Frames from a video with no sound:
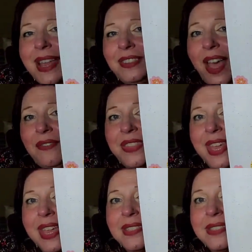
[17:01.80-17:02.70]
I love
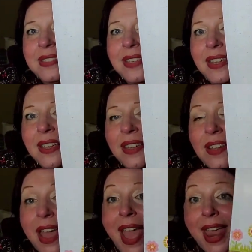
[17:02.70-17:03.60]
this.
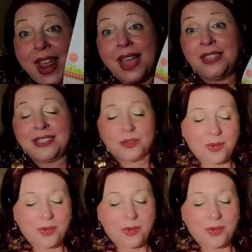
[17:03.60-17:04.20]
And Alice